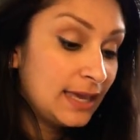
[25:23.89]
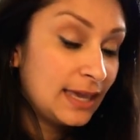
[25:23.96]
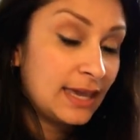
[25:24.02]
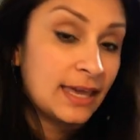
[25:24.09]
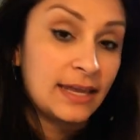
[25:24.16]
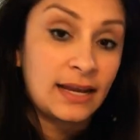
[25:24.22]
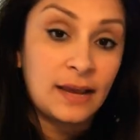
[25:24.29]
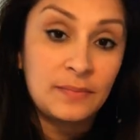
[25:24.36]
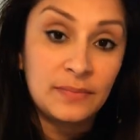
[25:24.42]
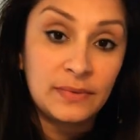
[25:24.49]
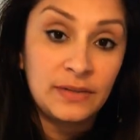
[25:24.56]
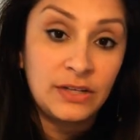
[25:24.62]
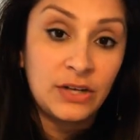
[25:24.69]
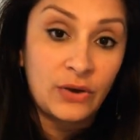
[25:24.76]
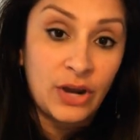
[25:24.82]
And
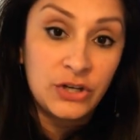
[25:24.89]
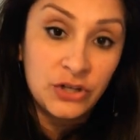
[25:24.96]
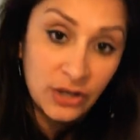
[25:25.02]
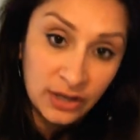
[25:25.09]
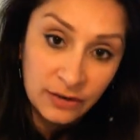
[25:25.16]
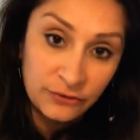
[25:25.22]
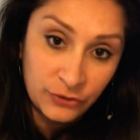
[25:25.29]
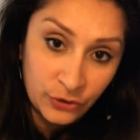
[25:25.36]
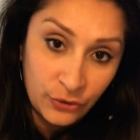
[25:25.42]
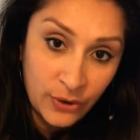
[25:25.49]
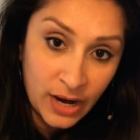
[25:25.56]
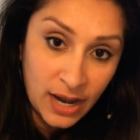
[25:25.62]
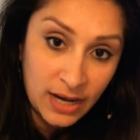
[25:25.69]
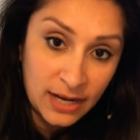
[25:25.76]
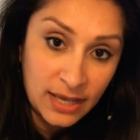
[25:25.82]
I took it for
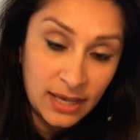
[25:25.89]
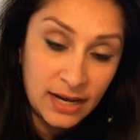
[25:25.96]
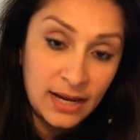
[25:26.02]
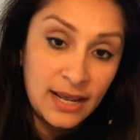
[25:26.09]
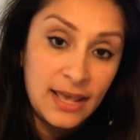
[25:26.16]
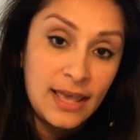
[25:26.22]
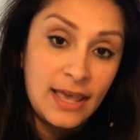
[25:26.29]
granted,